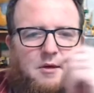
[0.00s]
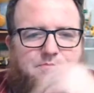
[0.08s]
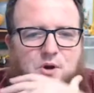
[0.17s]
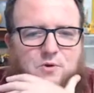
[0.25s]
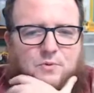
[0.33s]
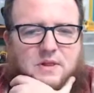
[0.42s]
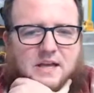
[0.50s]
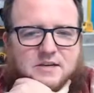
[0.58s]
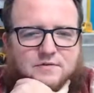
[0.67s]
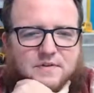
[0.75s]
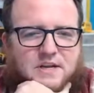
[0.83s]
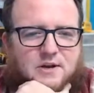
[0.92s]
Boone, we like
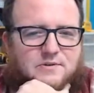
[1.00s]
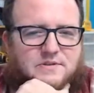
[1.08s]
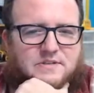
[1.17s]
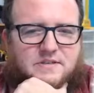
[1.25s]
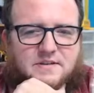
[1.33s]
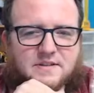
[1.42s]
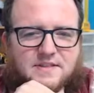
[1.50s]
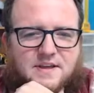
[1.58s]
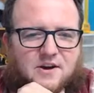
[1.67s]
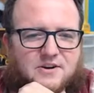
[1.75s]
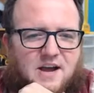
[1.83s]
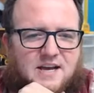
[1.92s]
your videos. They
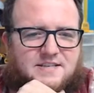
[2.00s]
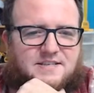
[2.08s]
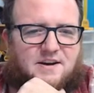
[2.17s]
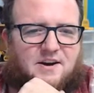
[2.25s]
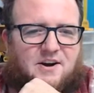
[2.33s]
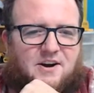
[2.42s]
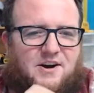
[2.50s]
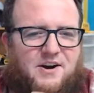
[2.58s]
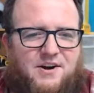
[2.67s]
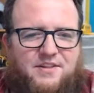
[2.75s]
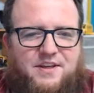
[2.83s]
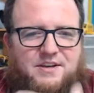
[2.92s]
are nice.
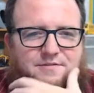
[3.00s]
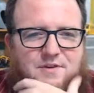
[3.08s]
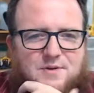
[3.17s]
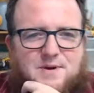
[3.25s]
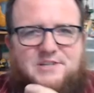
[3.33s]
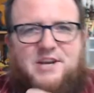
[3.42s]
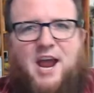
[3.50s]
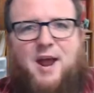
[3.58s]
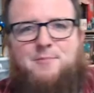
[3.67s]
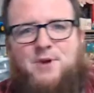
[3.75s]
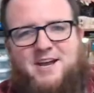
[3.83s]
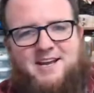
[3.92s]
Aw, thank you very much,
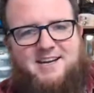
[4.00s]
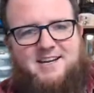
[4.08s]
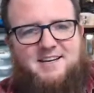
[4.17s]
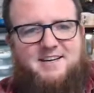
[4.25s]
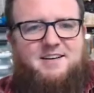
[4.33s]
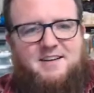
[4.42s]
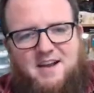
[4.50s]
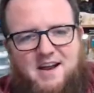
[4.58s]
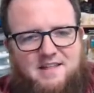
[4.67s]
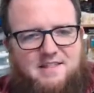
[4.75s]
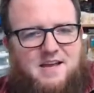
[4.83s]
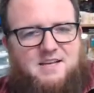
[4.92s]
Cameron.
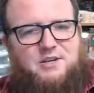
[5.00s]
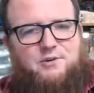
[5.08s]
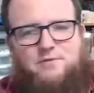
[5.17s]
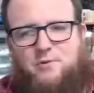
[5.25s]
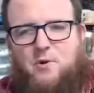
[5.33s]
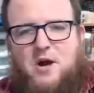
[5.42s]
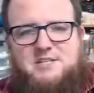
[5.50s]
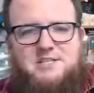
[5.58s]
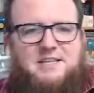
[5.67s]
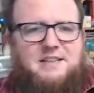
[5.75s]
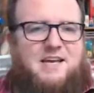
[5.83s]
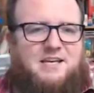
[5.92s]
Thank you for
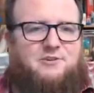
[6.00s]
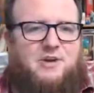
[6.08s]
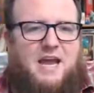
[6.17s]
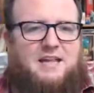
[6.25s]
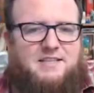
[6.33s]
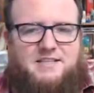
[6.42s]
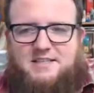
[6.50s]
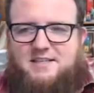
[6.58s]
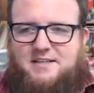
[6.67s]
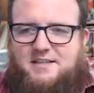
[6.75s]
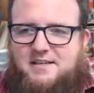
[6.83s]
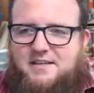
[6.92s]
watching. Thank you, Kaylin,
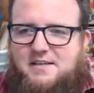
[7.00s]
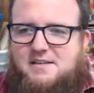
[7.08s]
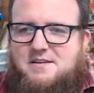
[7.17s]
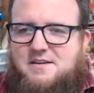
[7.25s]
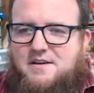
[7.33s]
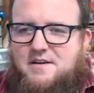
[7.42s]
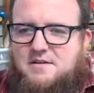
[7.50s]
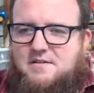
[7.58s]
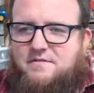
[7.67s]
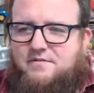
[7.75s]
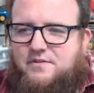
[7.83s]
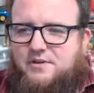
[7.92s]

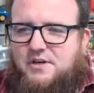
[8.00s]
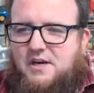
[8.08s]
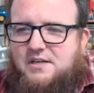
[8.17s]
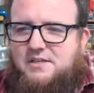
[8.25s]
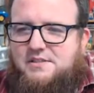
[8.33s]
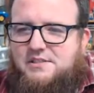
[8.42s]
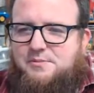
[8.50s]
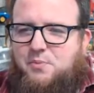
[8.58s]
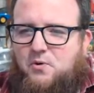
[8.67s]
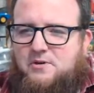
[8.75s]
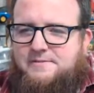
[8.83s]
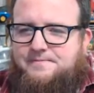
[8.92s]
for
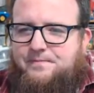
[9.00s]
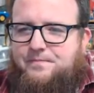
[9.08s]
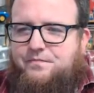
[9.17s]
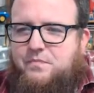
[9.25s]
supporting.